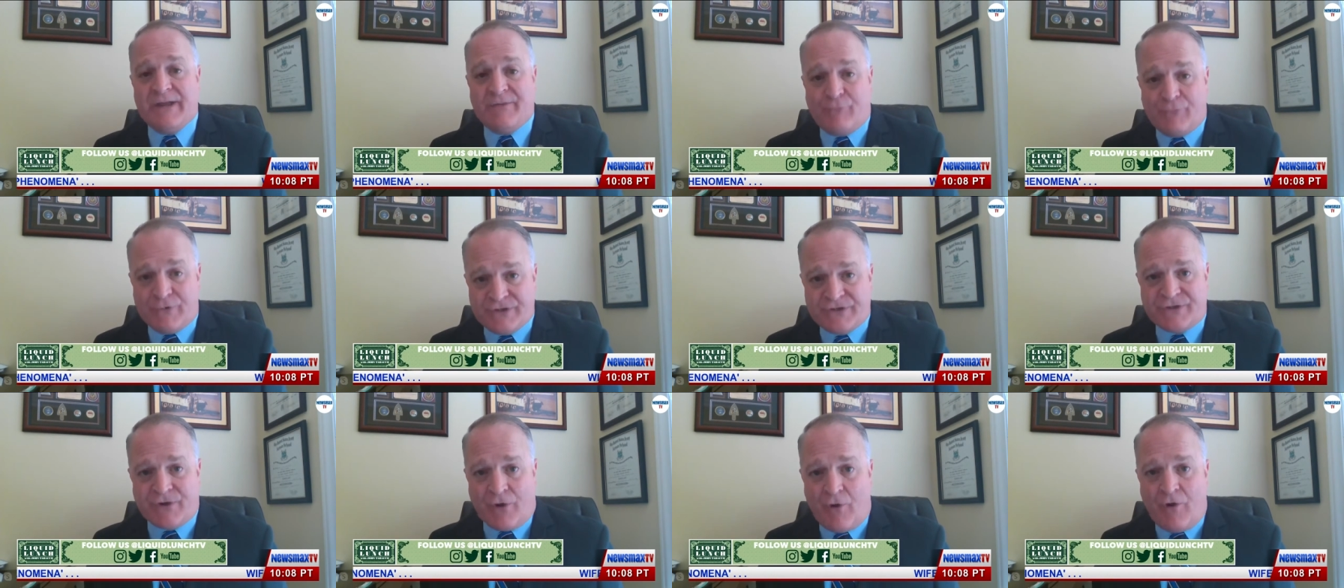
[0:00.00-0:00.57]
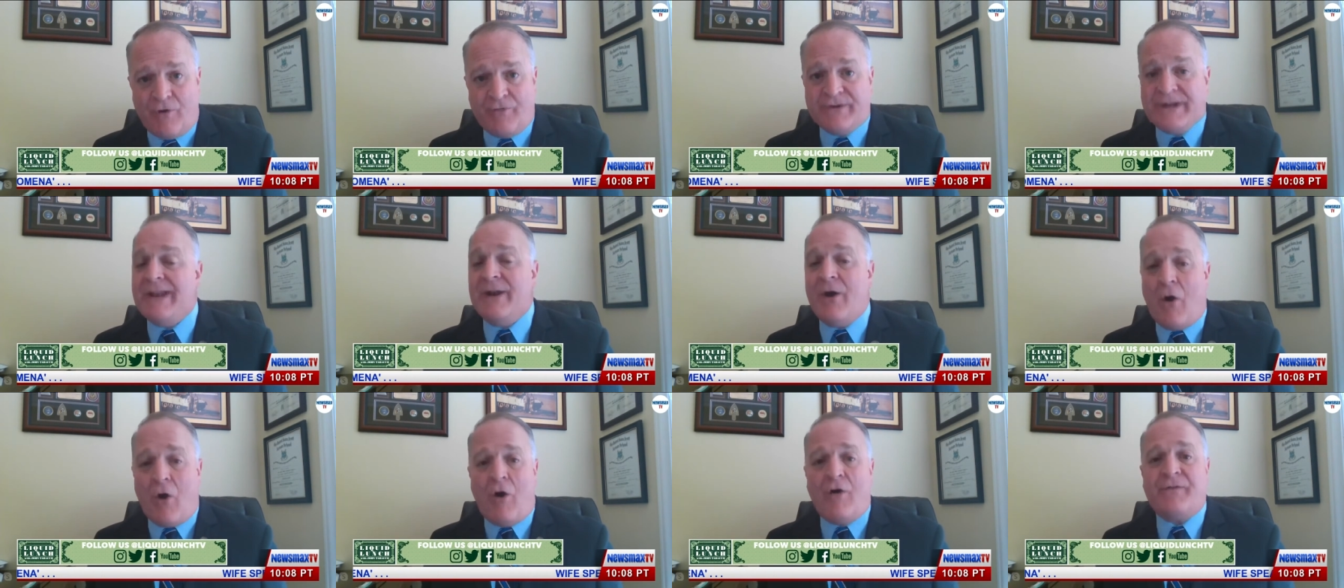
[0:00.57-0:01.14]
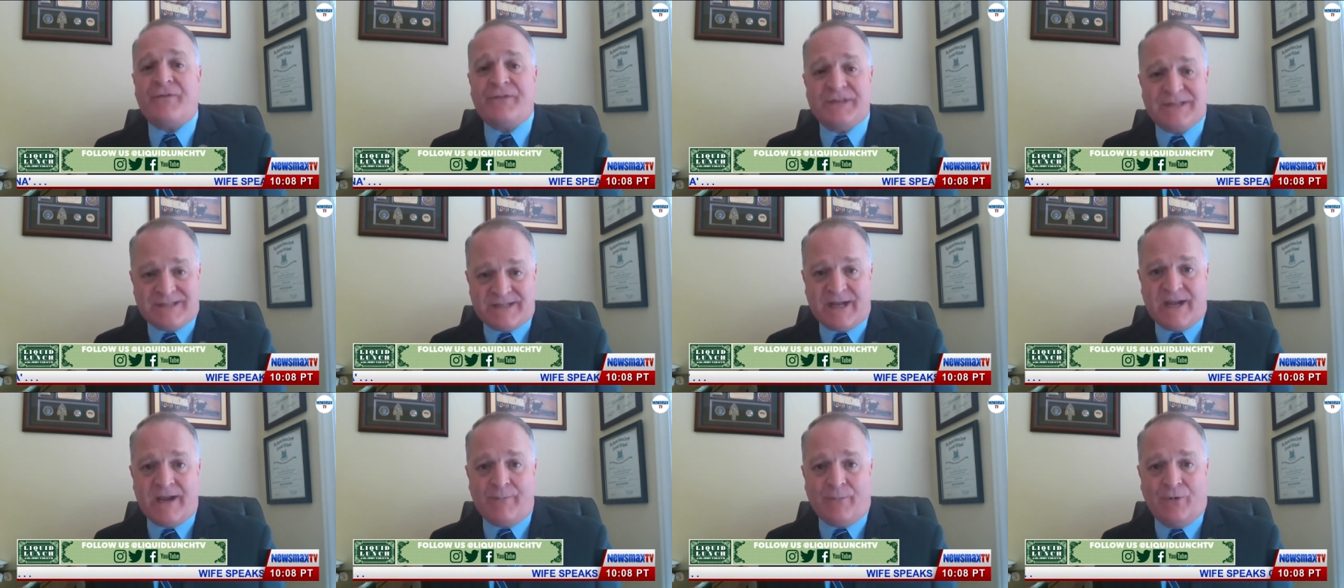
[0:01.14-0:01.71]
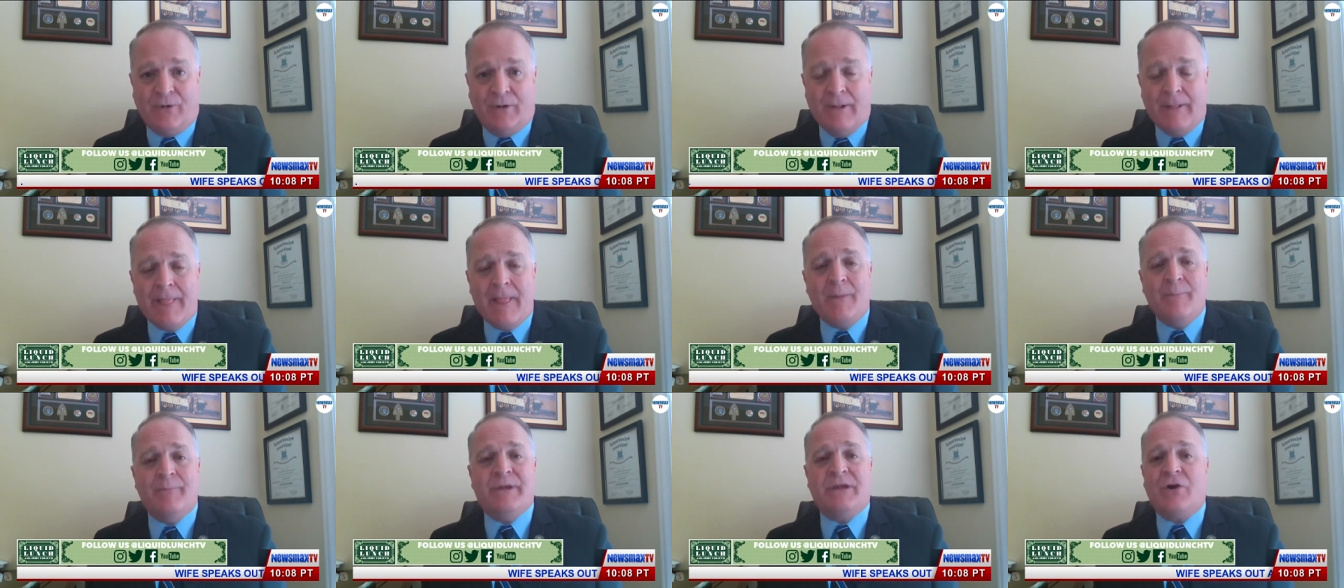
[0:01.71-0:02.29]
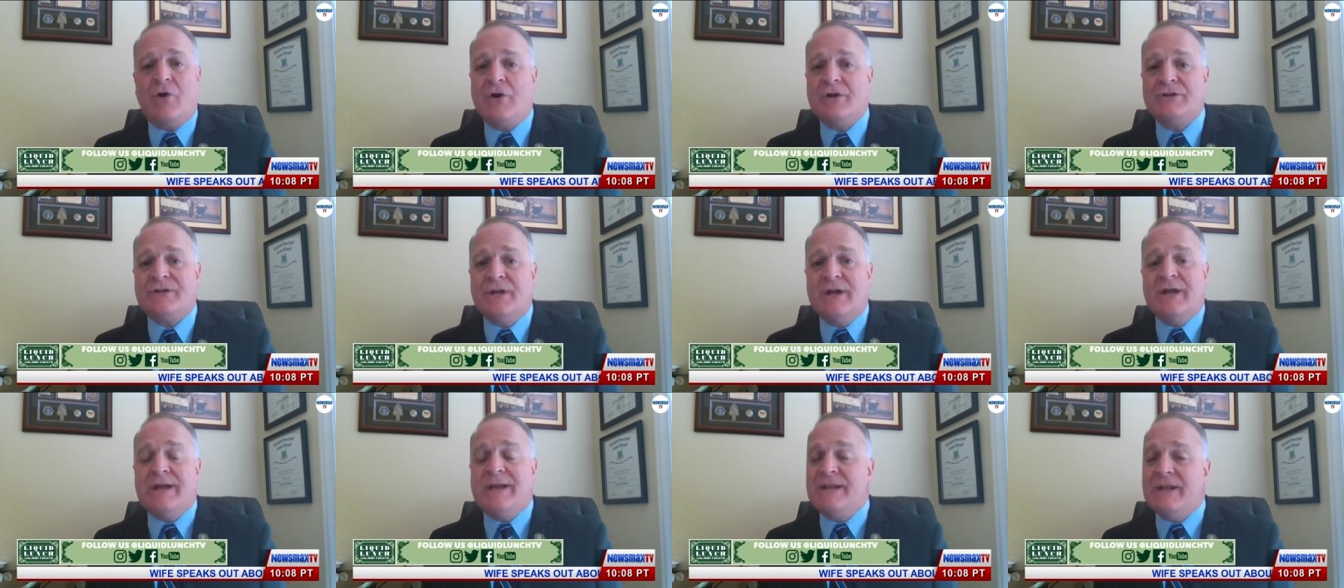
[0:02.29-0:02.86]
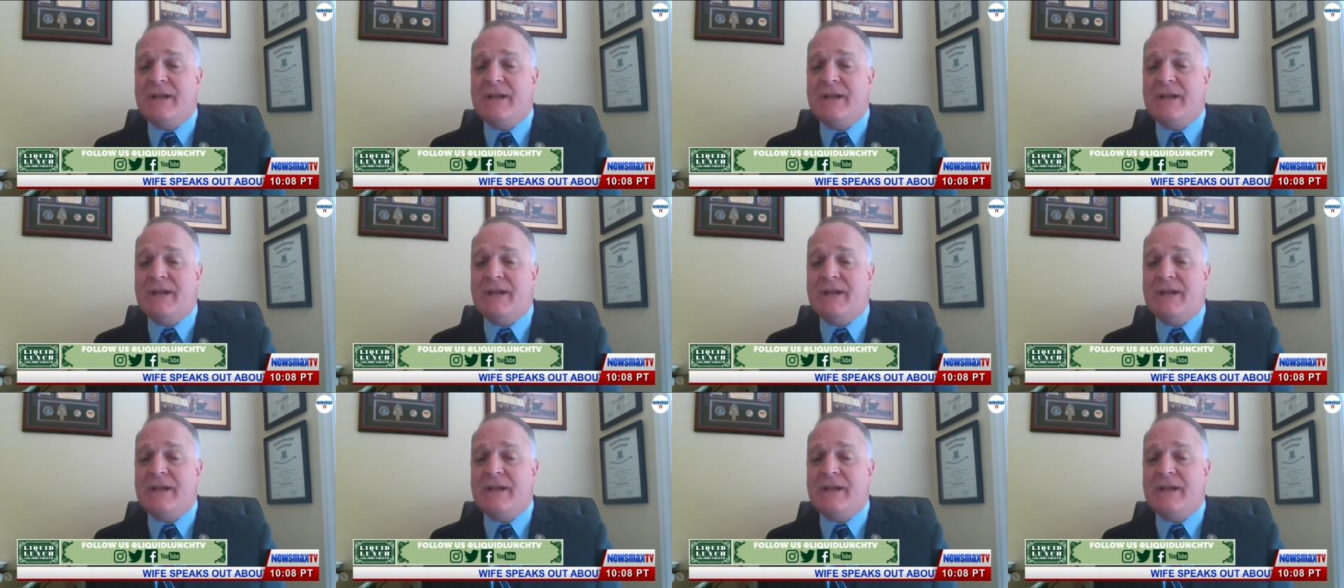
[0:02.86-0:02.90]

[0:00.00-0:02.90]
resolved and off the table. Because